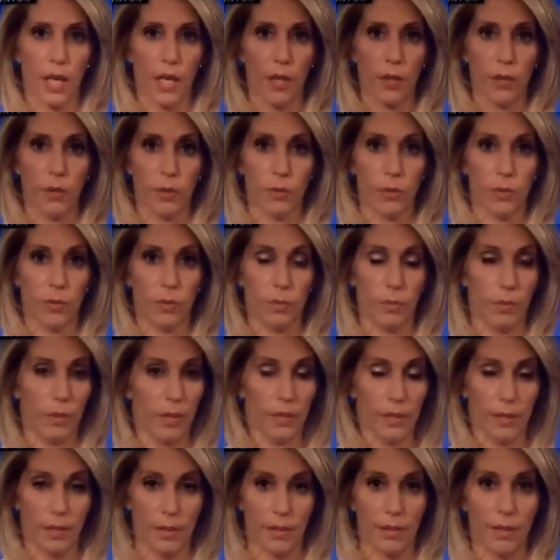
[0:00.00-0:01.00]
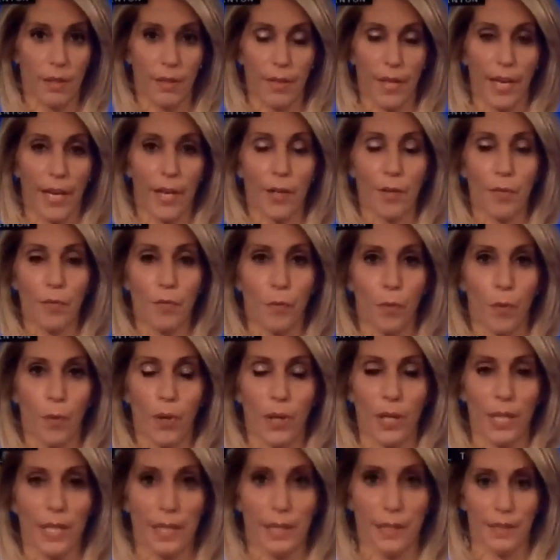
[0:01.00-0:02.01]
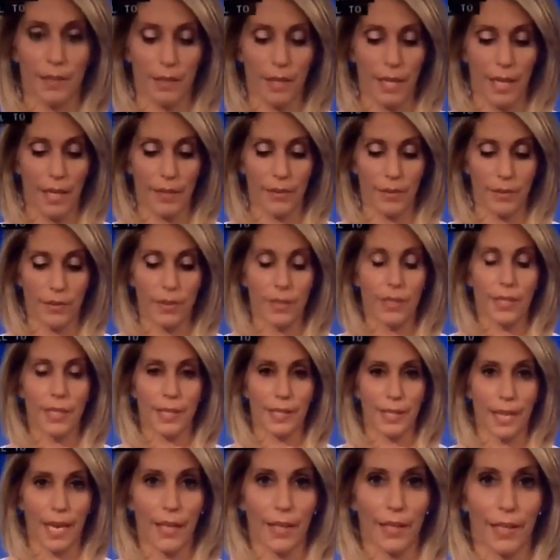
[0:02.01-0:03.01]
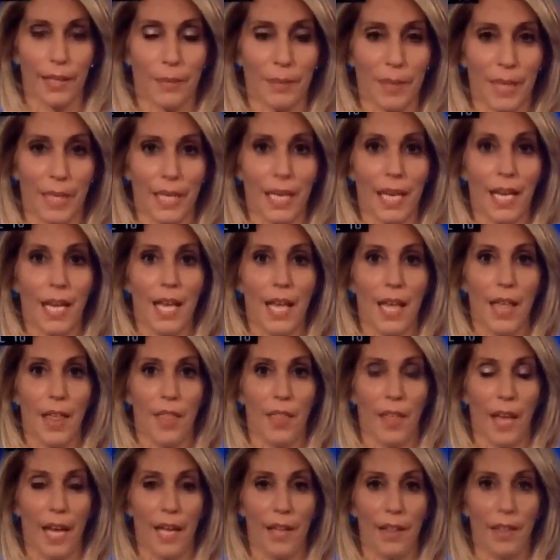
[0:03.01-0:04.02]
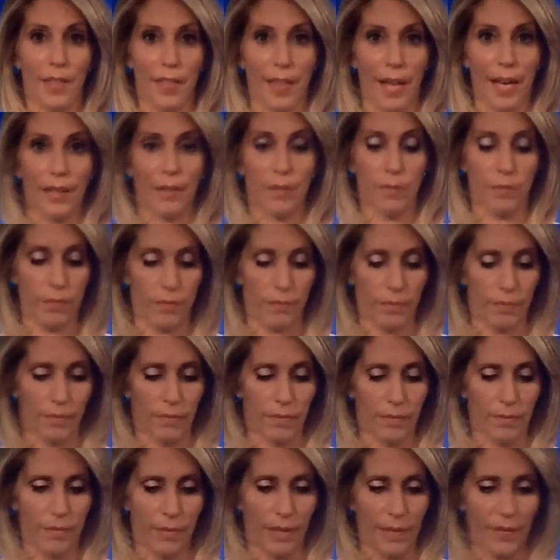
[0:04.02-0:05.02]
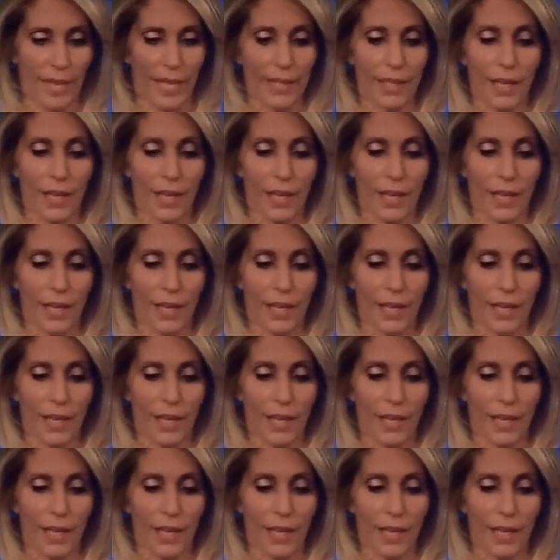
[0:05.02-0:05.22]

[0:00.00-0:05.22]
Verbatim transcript: uh, who was there for it and, and telling me that that that